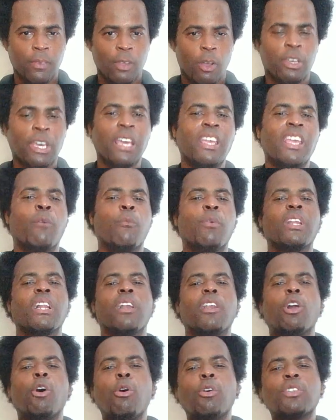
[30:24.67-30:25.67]
Okay, and when
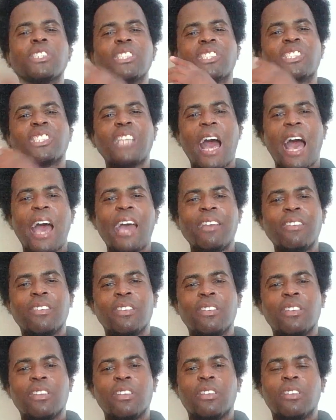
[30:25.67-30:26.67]
the losing side
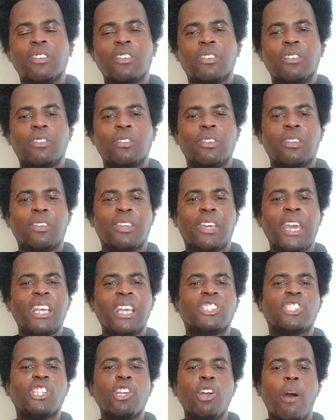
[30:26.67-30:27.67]

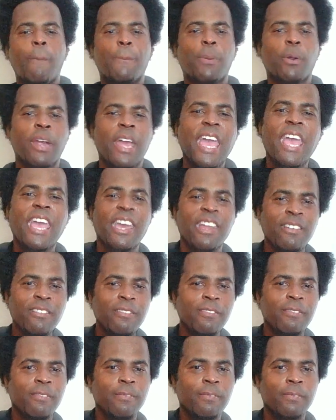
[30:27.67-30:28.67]
gains the upper
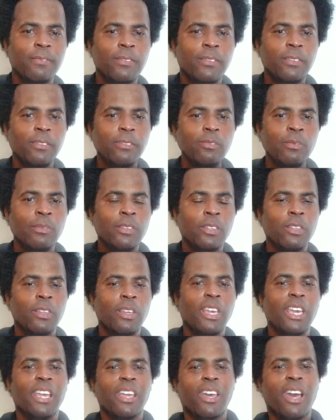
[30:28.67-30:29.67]
hand
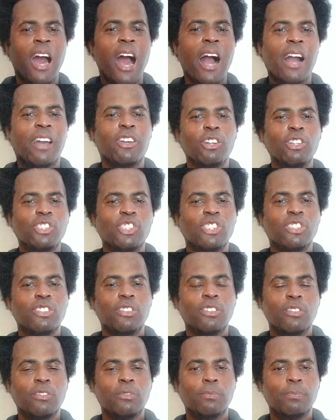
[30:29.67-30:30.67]
and conquers